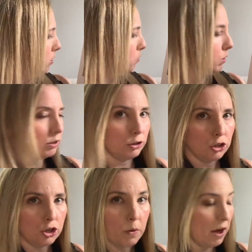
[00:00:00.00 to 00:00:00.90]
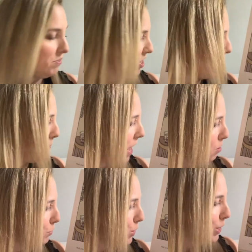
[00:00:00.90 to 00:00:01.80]
Well, you have to come
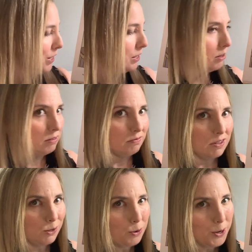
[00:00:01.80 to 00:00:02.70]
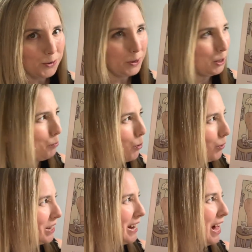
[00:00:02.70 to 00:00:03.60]
out. The story is really
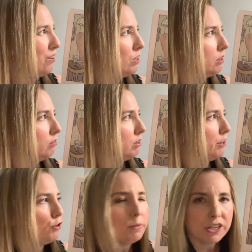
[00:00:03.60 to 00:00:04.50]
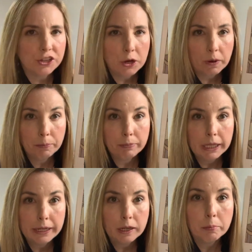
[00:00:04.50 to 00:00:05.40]
boring now. If you must know, I'm planning a